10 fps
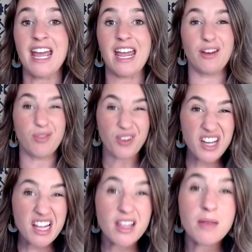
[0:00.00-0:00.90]
and
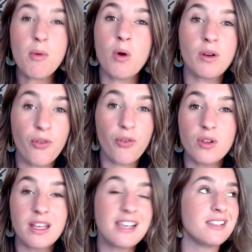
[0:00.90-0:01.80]
really more
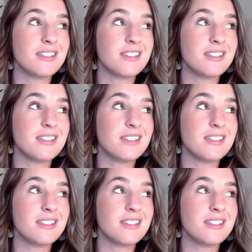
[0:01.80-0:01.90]
fully